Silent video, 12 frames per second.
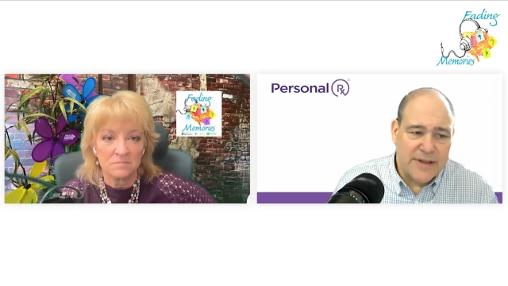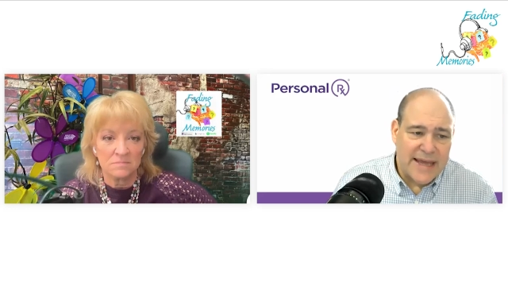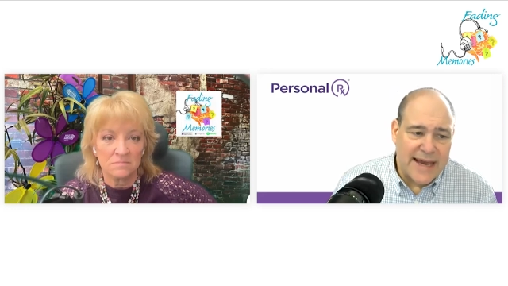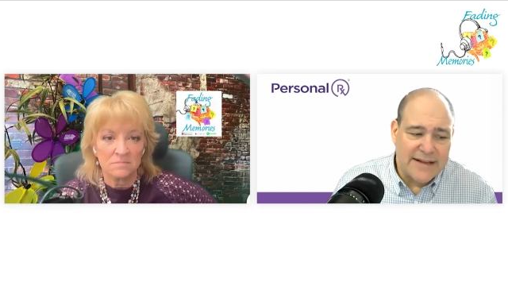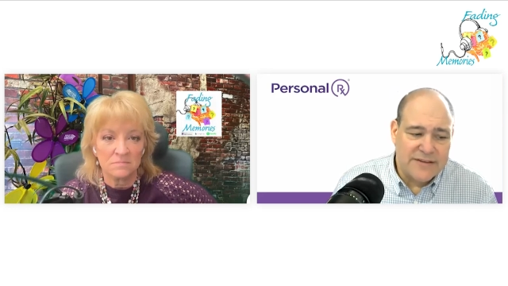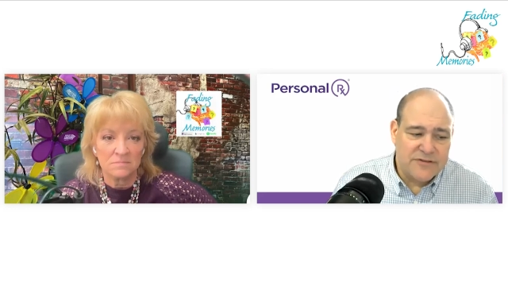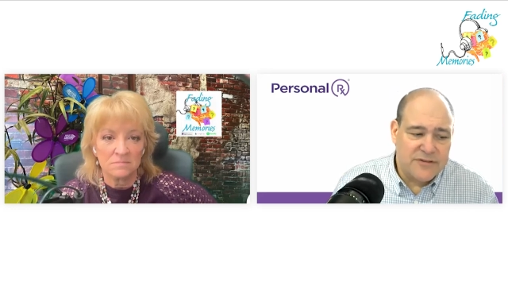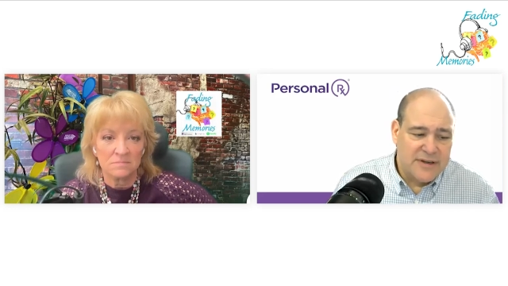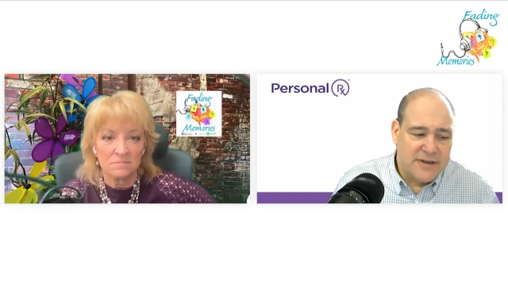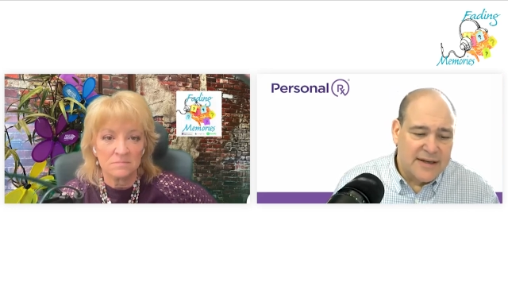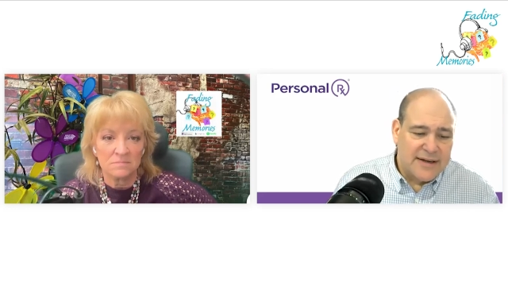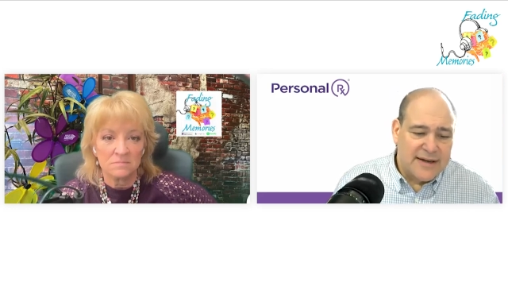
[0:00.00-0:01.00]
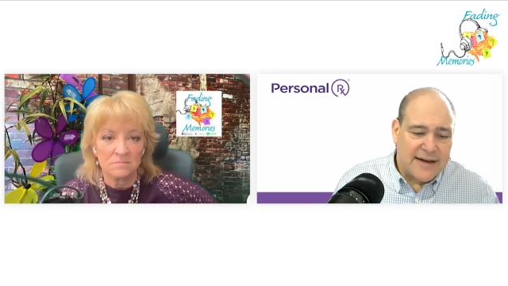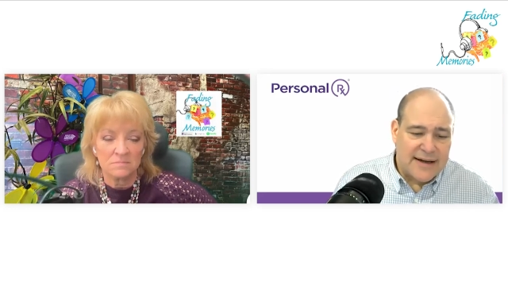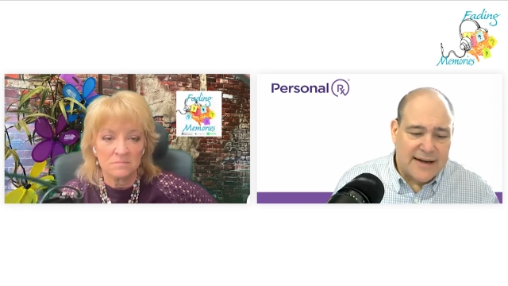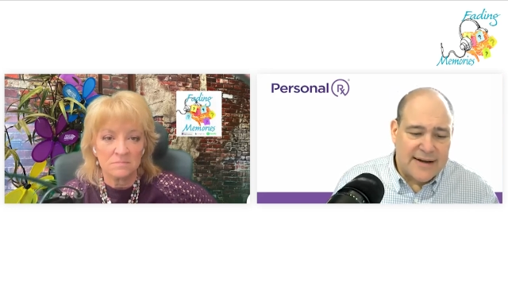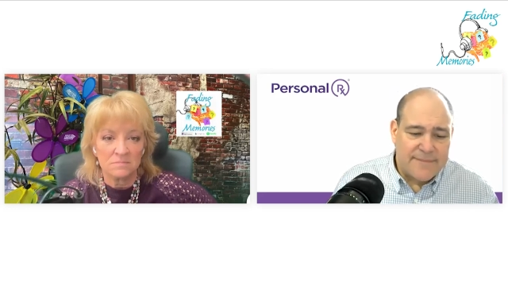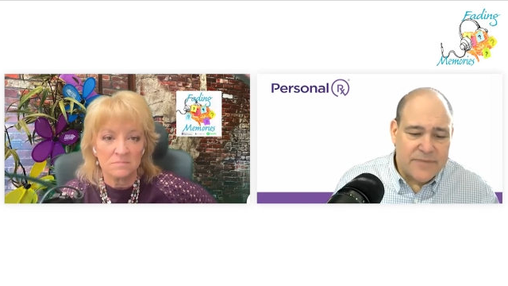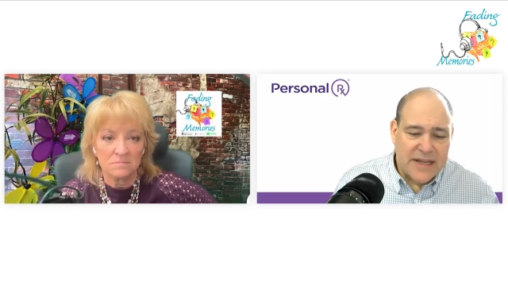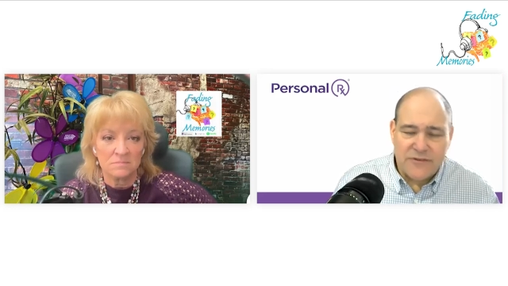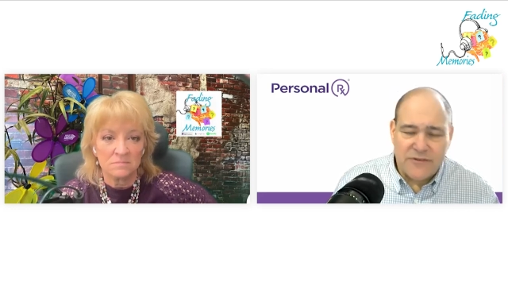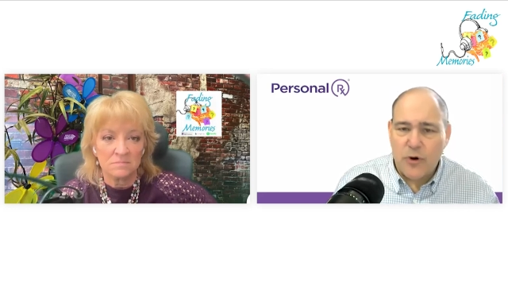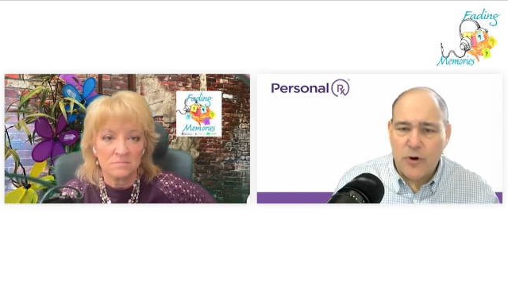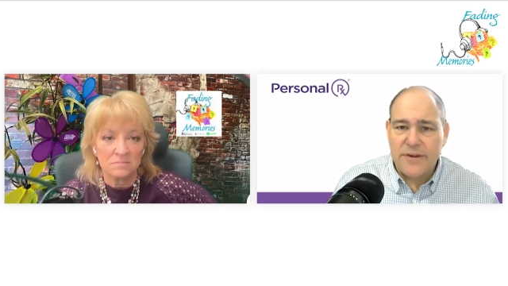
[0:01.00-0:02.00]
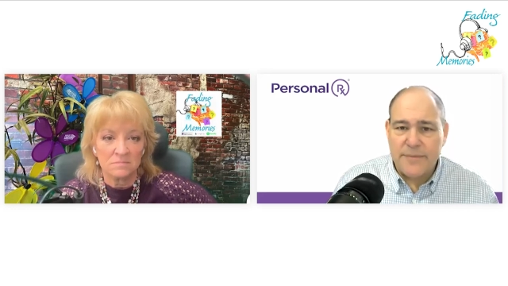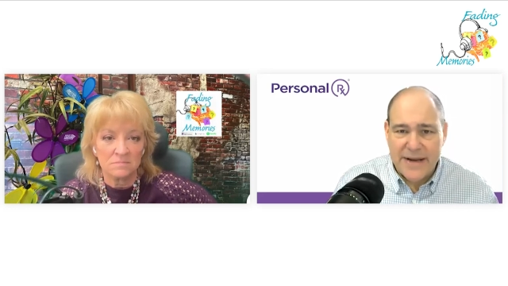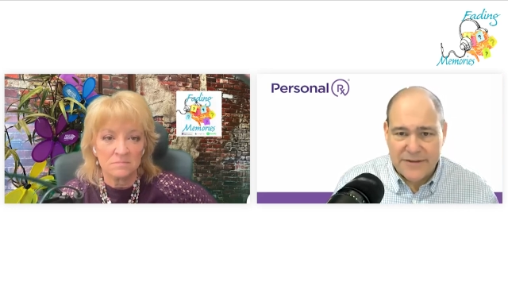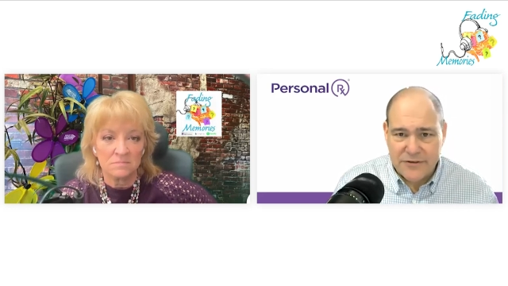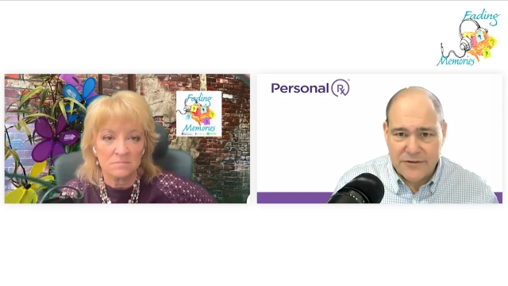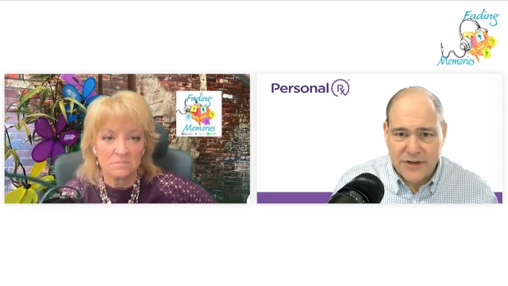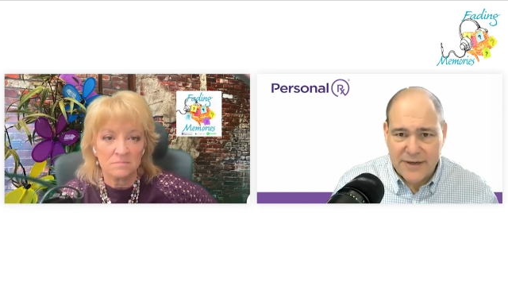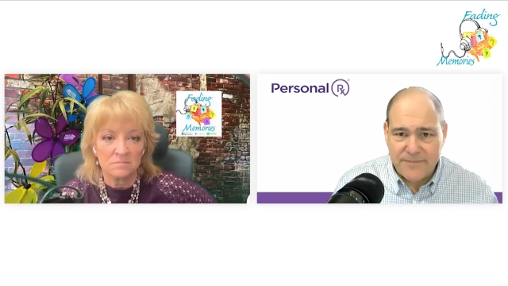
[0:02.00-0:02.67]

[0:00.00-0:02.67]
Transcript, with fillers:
Speaker 1: gets um, gets all the messaging